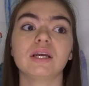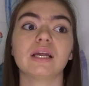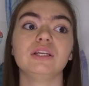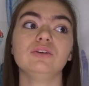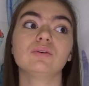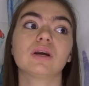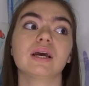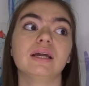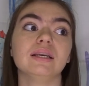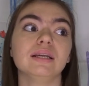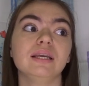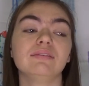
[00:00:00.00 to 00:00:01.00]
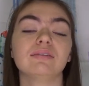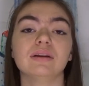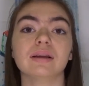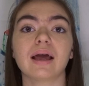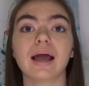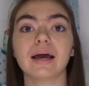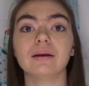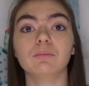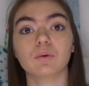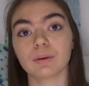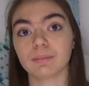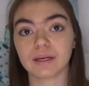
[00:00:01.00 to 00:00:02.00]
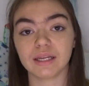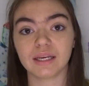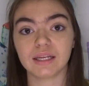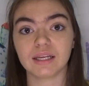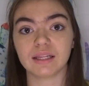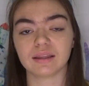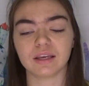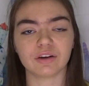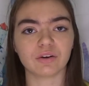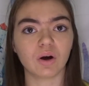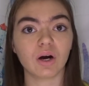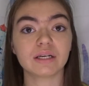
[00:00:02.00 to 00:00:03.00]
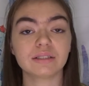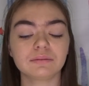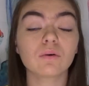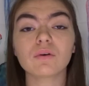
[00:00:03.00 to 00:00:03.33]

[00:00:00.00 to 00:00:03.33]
and you can even add more money in it later on.